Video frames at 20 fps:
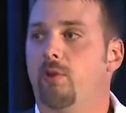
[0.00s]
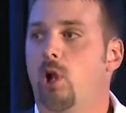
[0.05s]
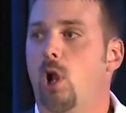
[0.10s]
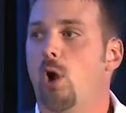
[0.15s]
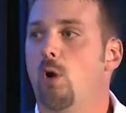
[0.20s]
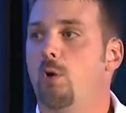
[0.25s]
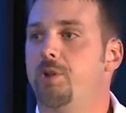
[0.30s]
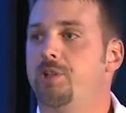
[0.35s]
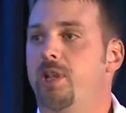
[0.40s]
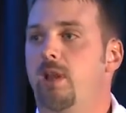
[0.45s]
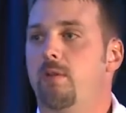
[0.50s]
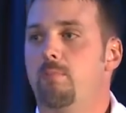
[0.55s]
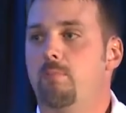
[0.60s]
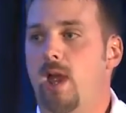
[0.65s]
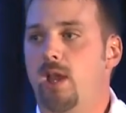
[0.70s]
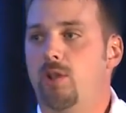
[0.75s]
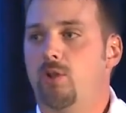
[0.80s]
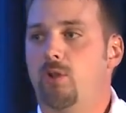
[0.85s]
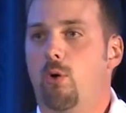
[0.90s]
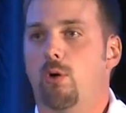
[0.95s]
coach and
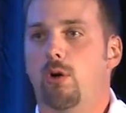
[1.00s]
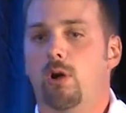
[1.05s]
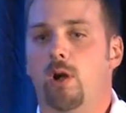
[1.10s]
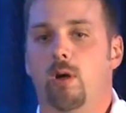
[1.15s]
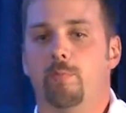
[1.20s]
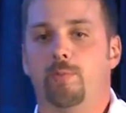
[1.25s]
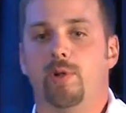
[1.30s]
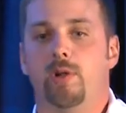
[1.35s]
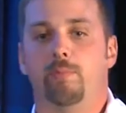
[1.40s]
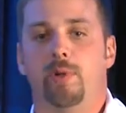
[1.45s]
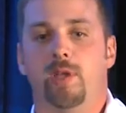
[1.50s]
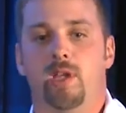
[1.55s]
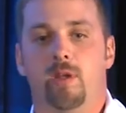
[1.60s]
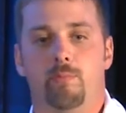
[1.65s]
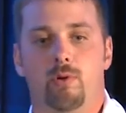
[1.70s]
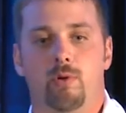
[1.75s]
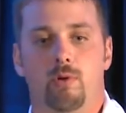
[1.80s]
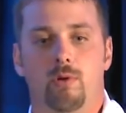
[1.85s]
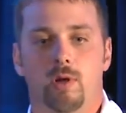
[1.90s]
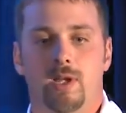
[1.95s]
mentor up your
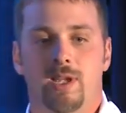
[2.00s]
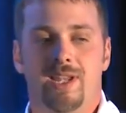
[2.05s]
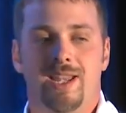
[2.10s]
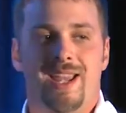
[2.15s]
people.